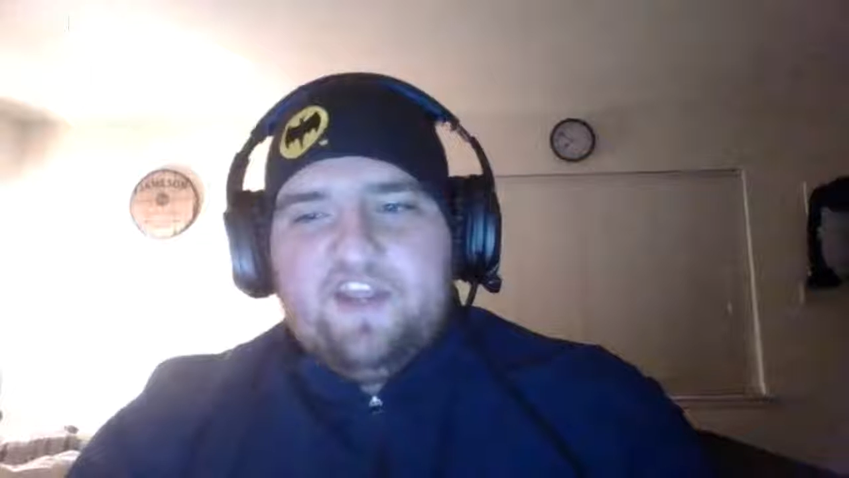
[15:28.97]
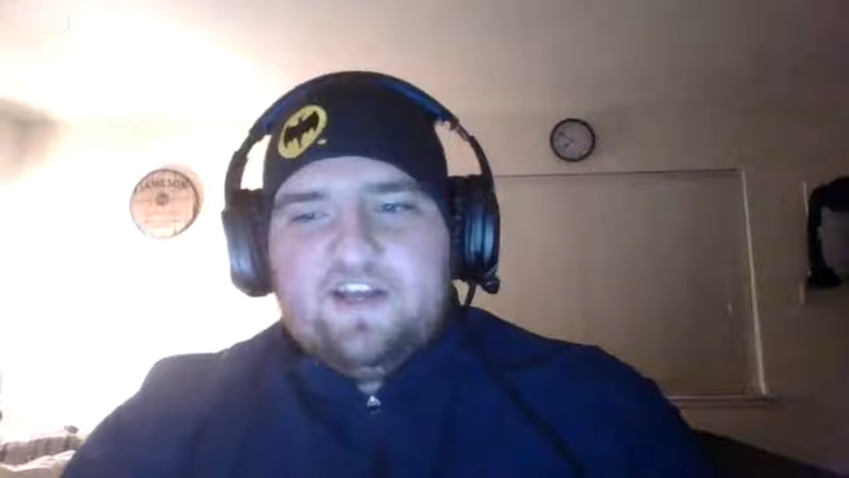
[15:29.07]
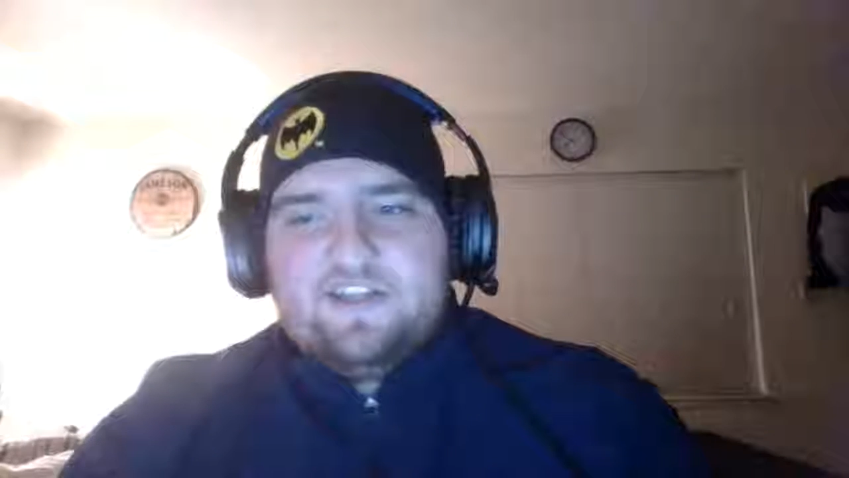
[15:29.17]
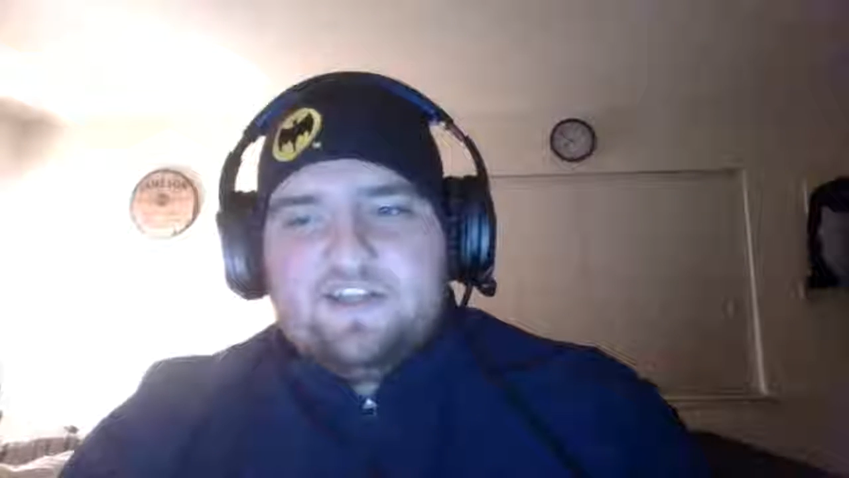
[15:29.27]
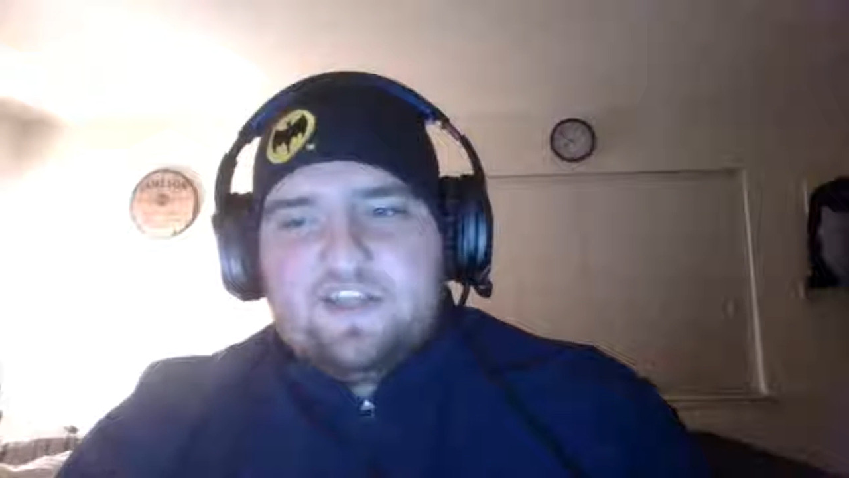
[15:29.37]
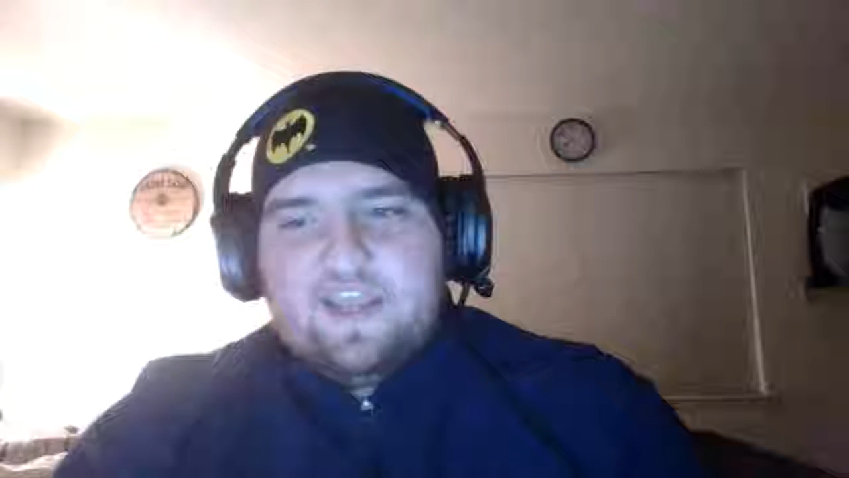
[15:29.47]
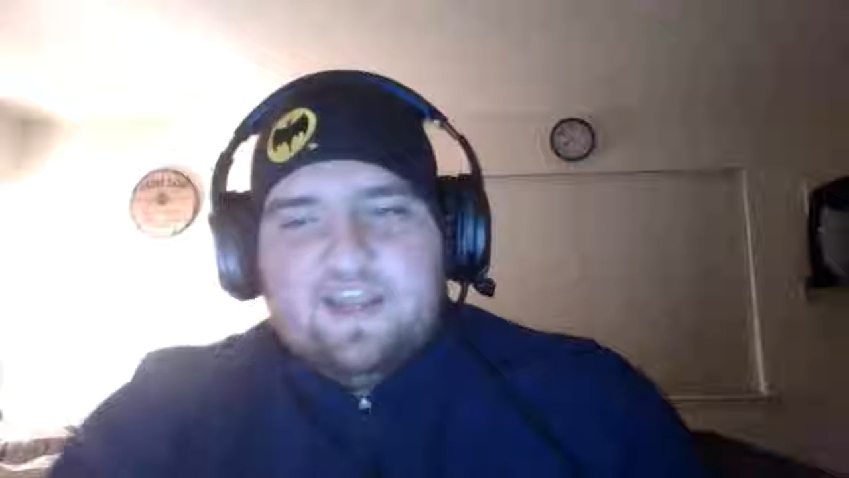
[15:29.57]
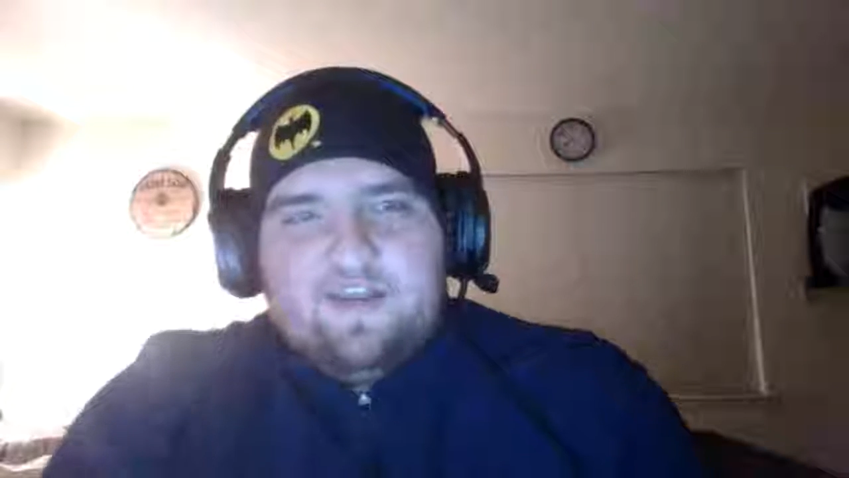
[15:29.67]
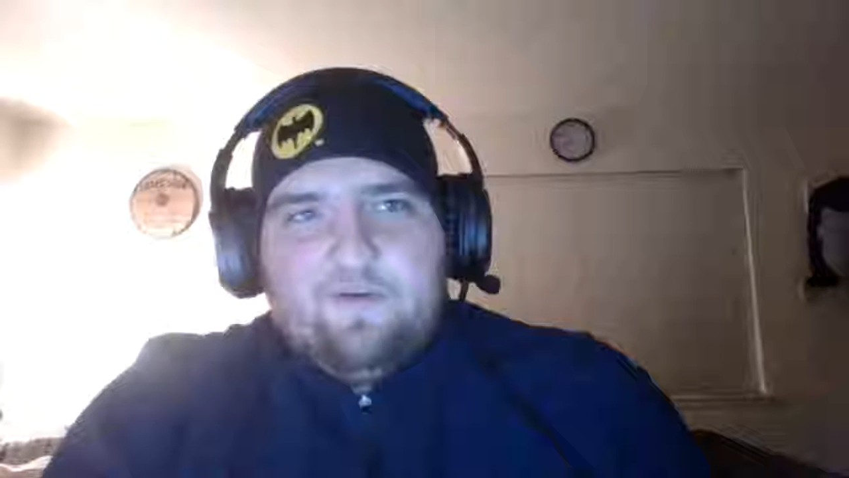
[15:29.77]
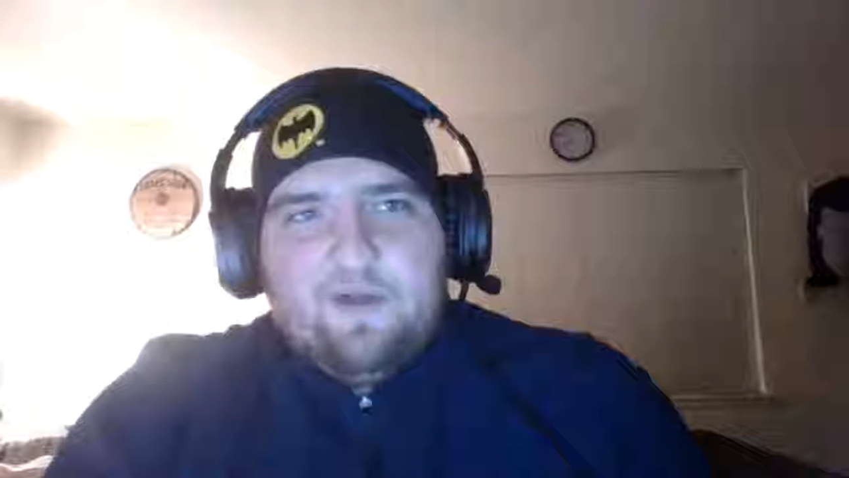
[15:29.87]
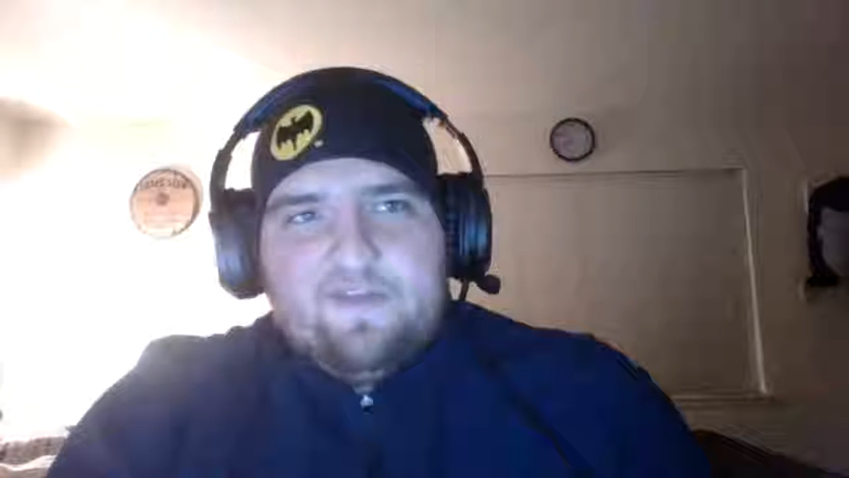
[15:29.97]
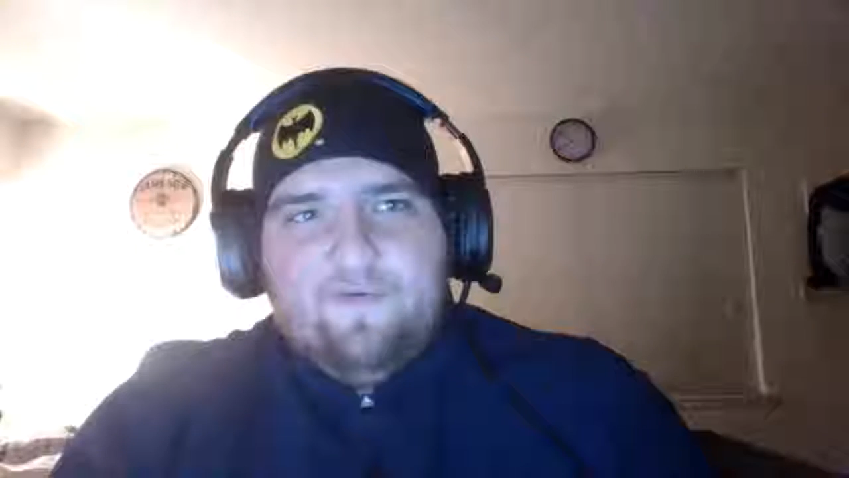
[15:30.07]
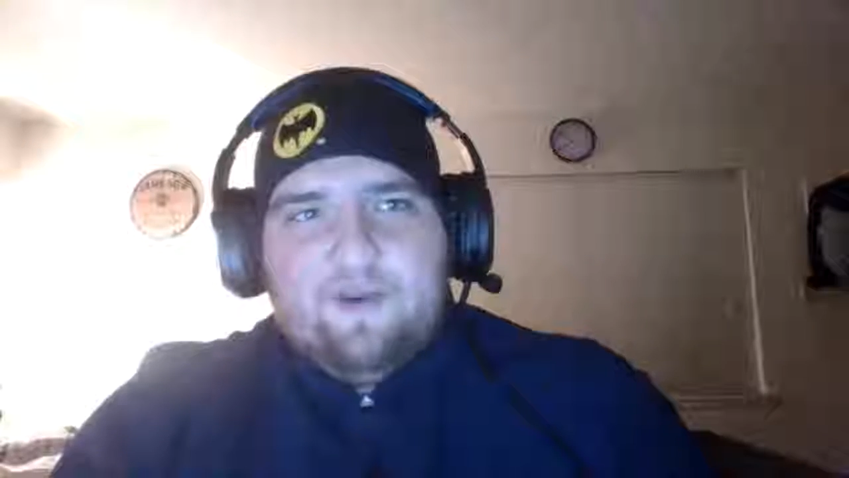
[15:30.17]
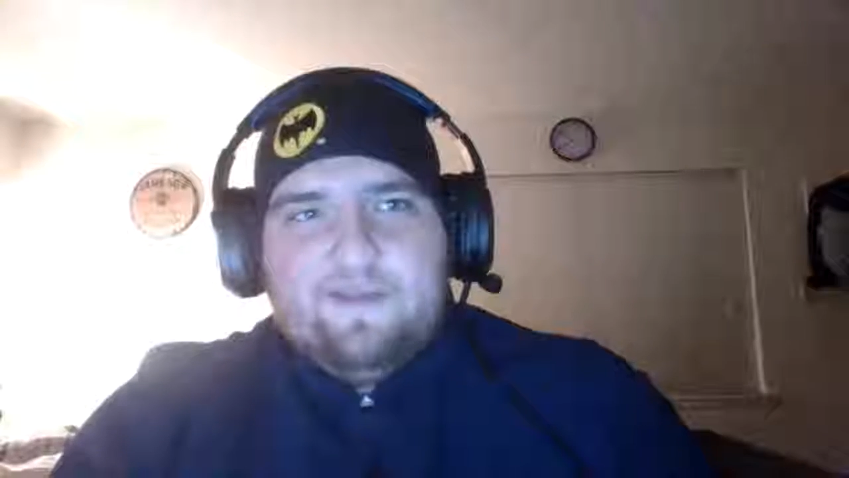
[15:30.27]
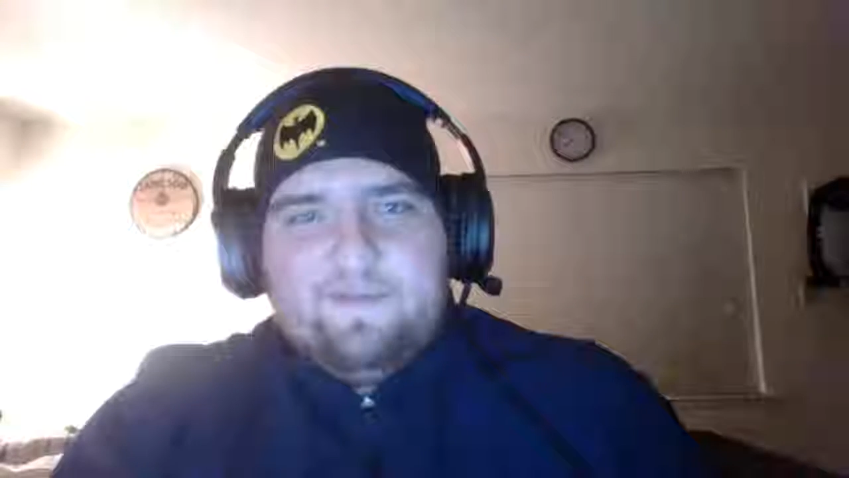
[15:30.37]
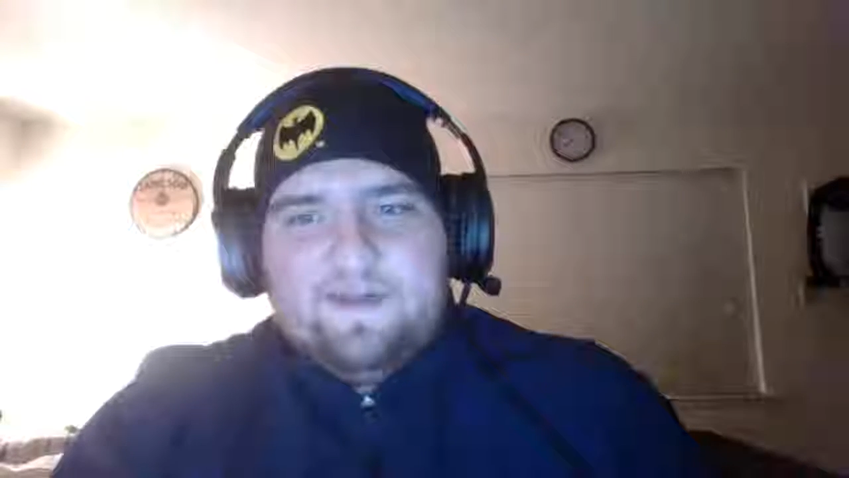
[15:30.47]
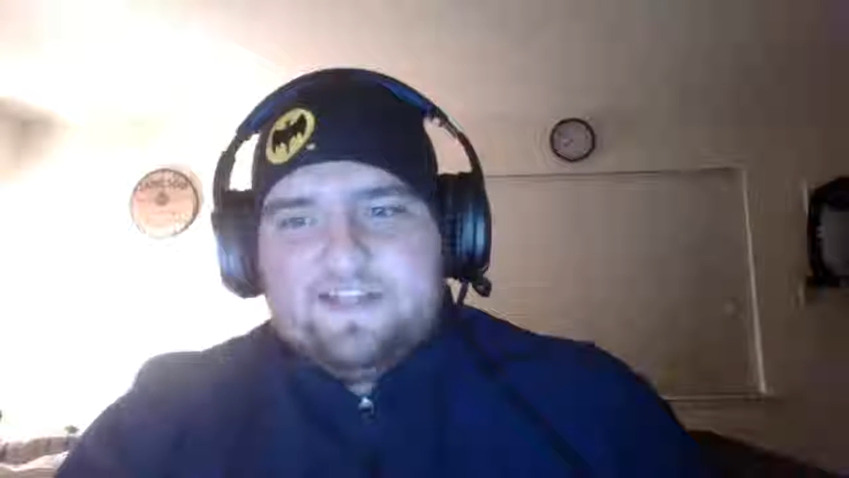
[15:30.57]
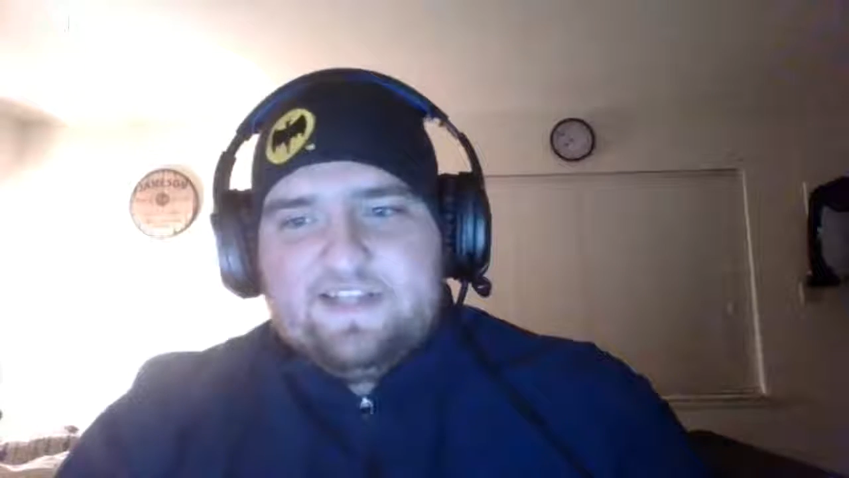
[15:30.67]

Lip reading: he didn't run the 40 because they said